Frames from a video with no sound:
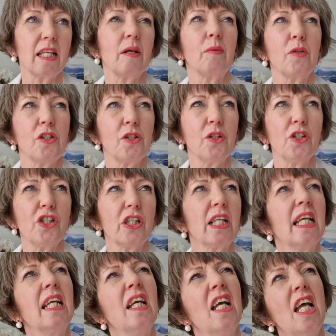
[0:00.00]
It was
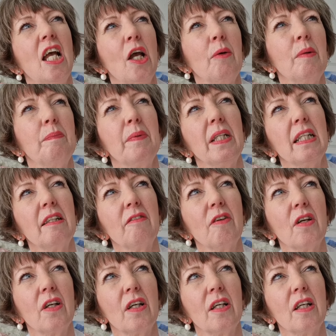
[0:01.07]
usually, it would be,
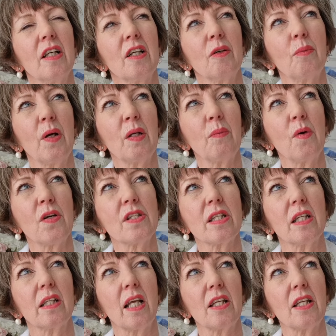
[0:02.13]
when was it?